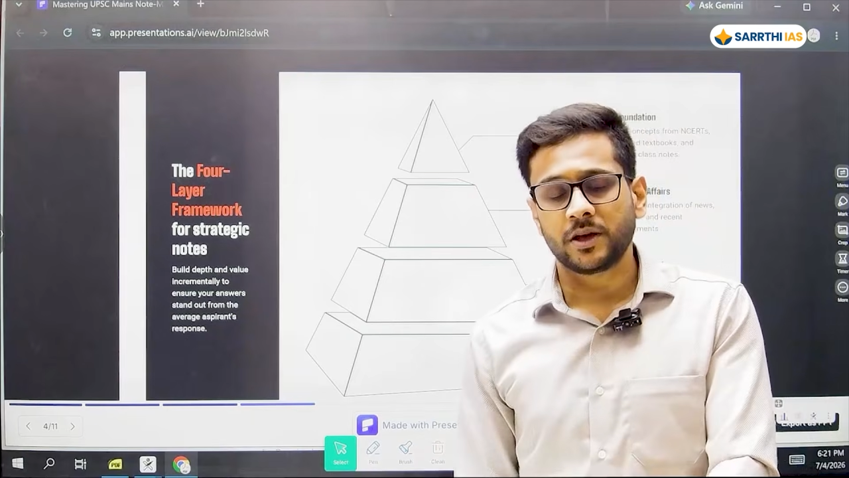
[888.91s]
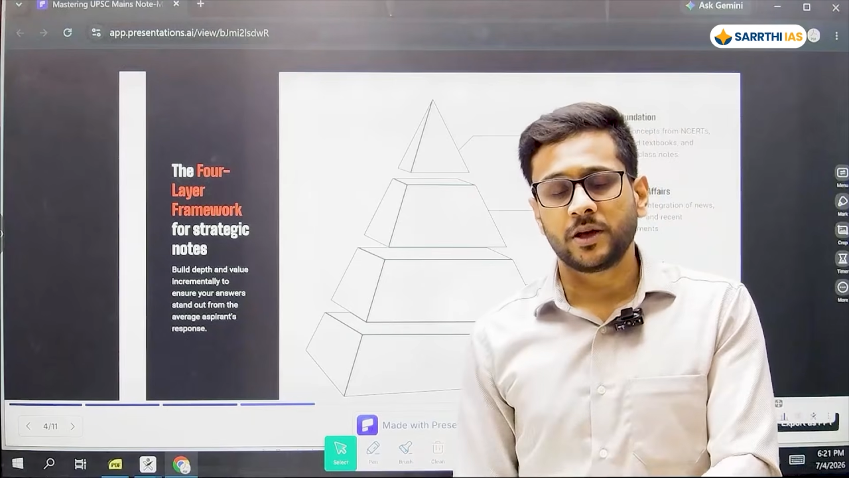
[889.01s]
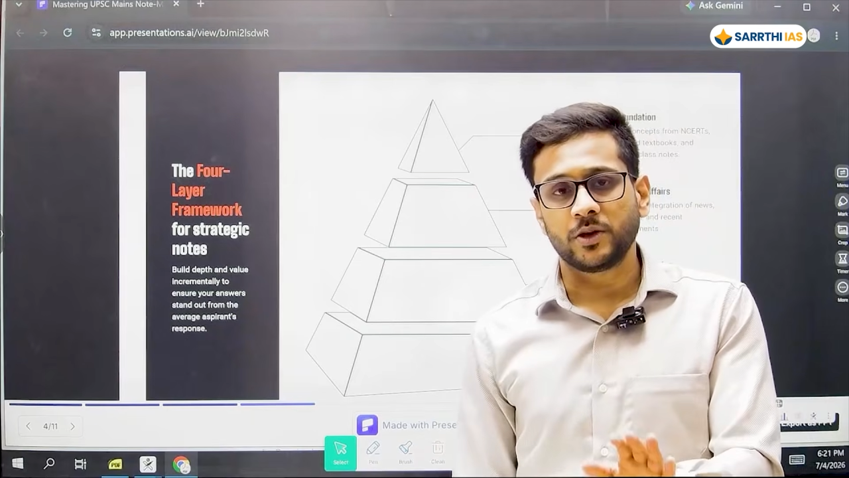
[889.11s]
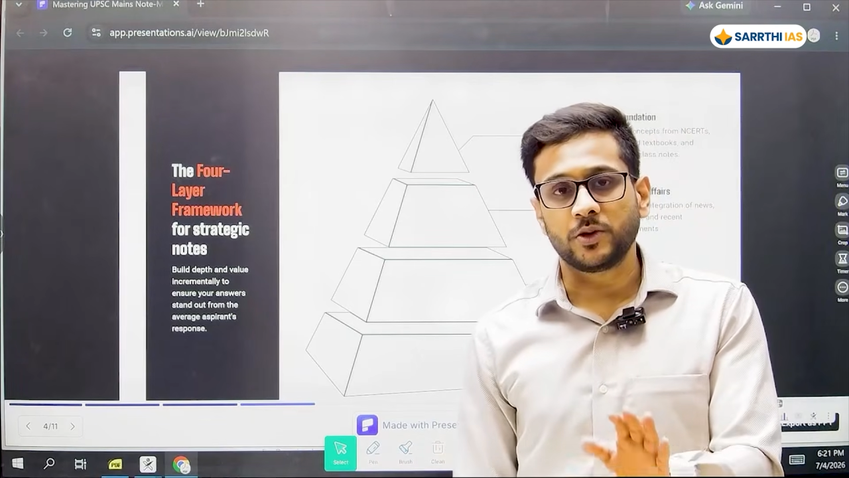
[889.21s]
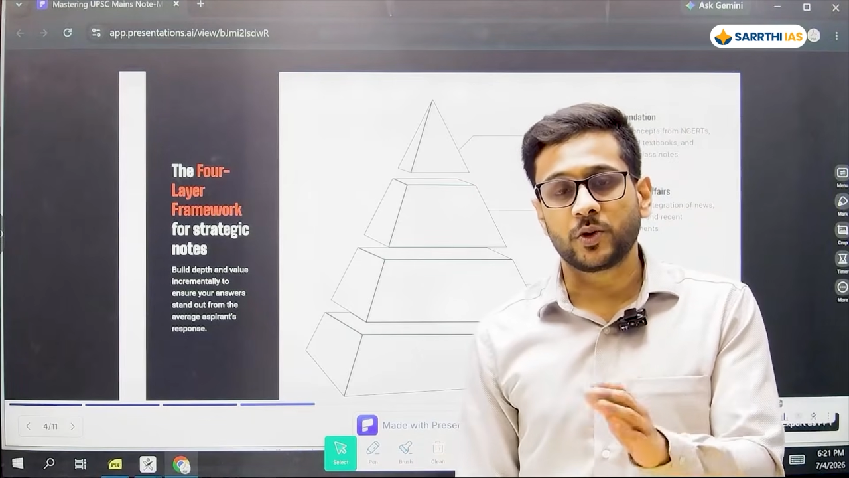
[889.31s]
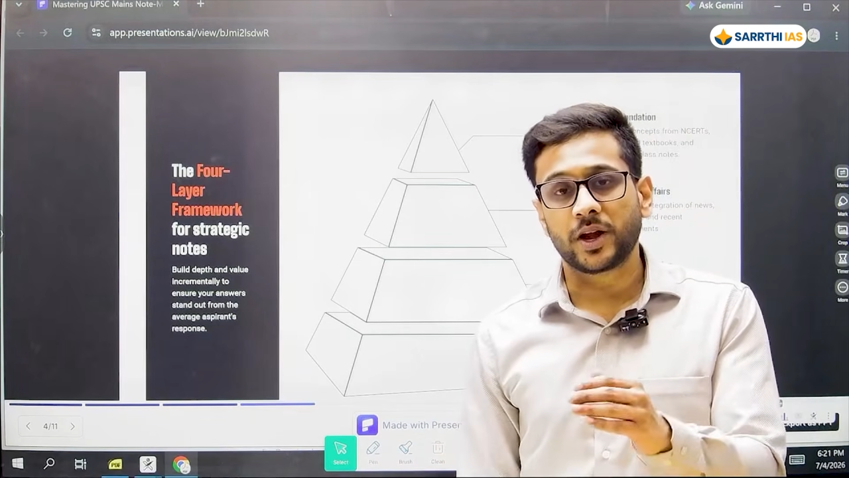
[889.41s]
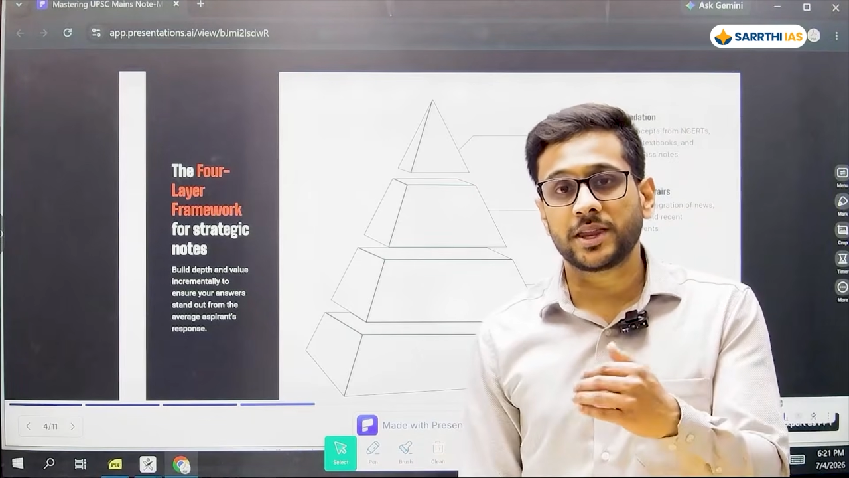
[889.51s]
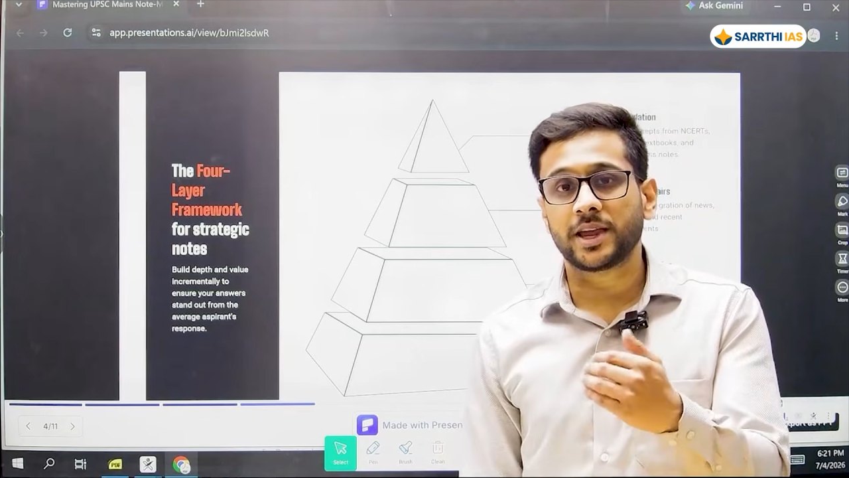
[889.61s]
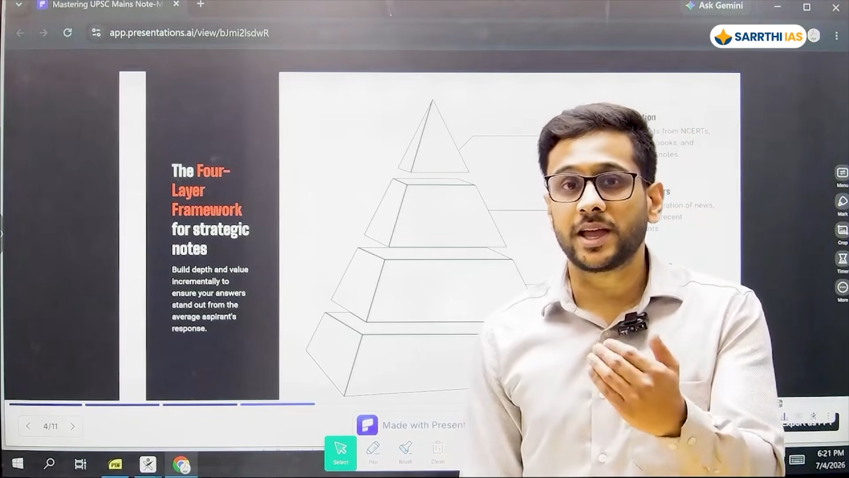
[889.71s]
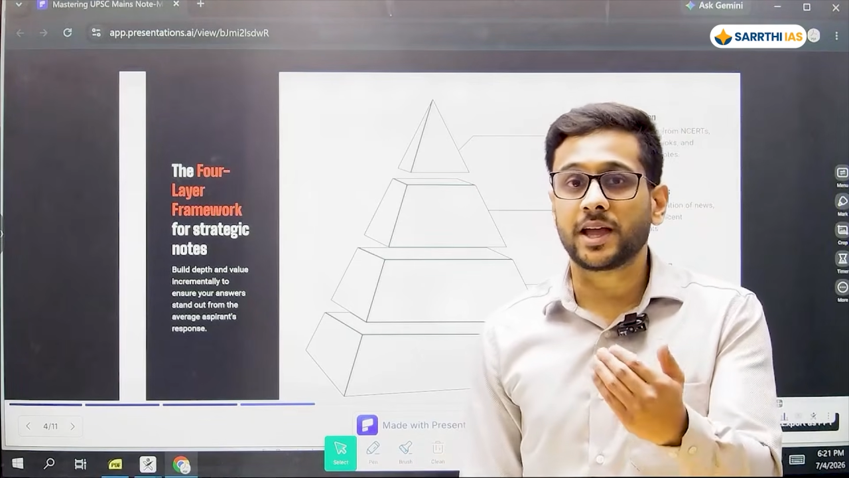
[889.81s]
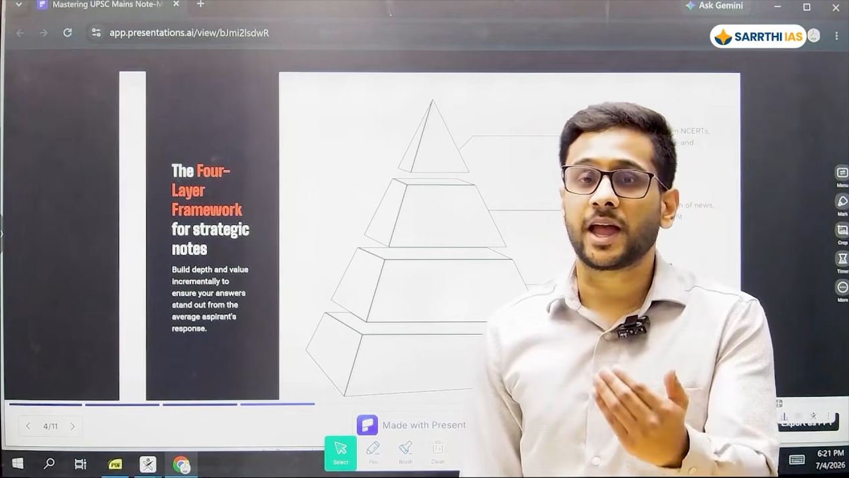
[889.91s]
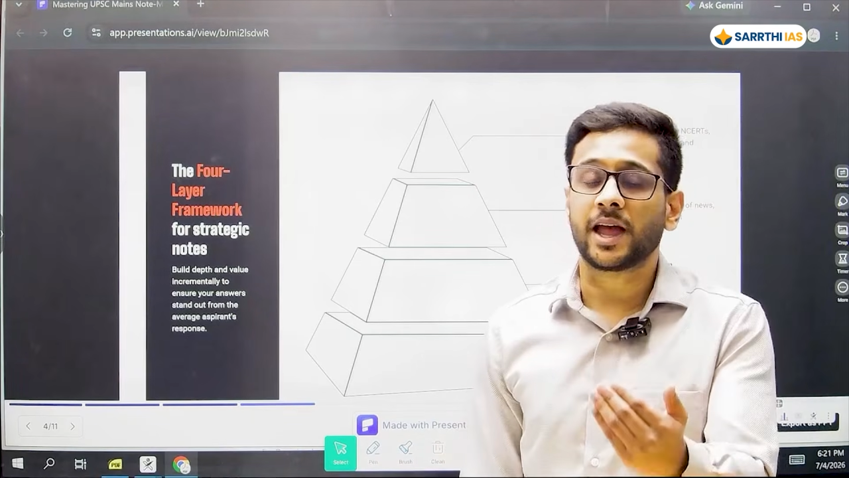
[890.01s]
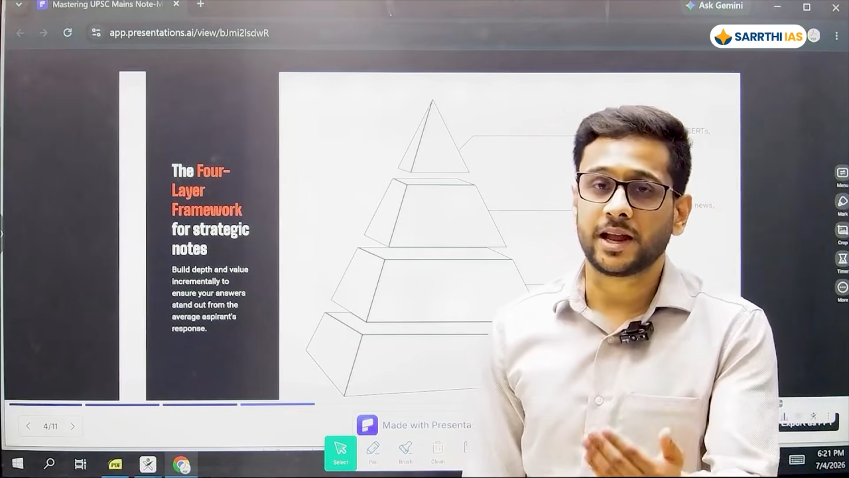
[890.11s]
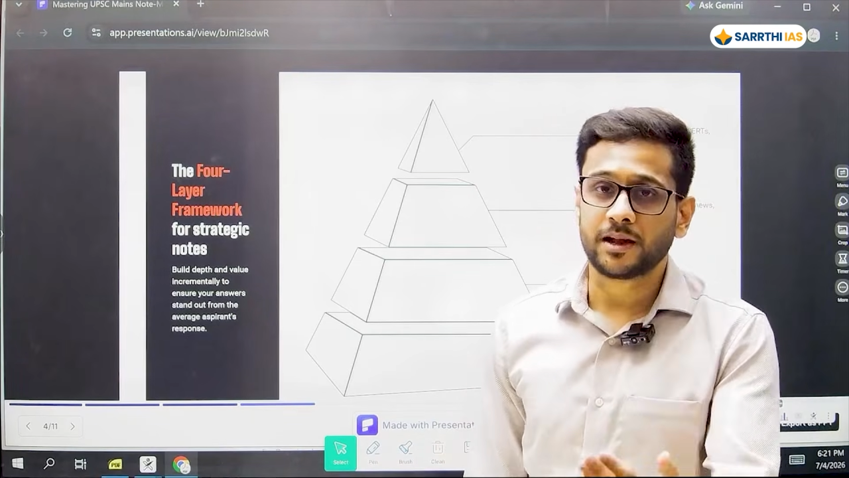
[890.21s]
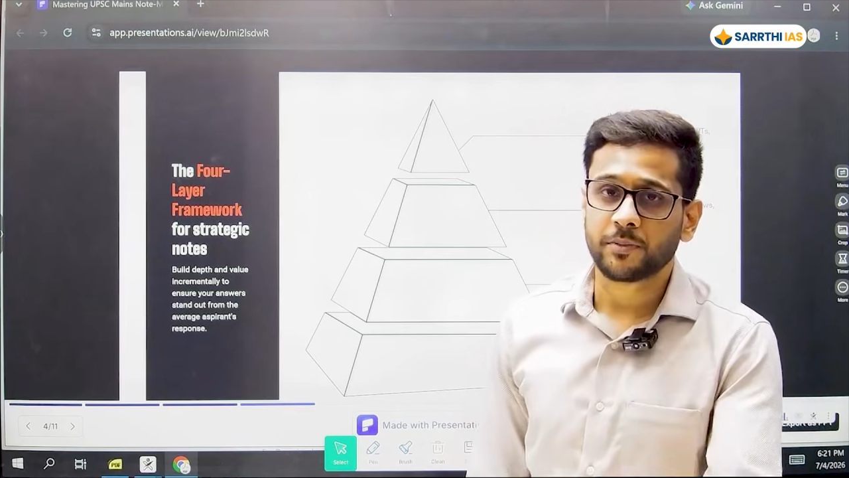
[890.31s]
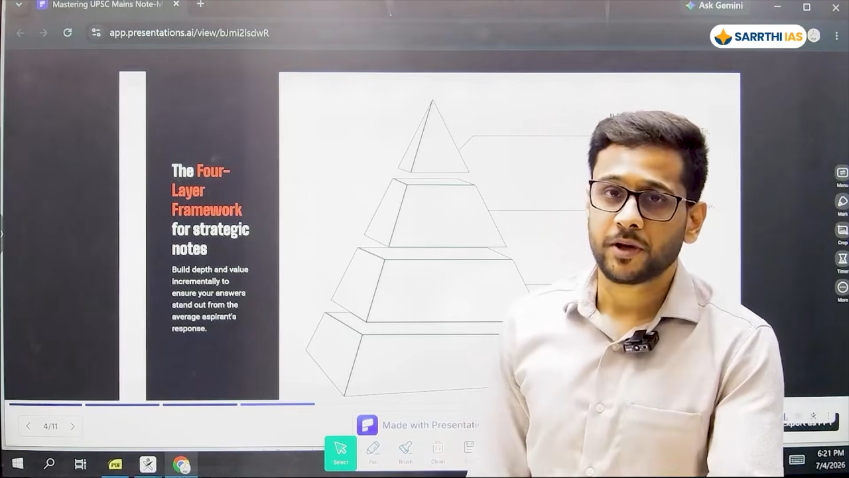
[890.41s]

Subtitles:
You can take help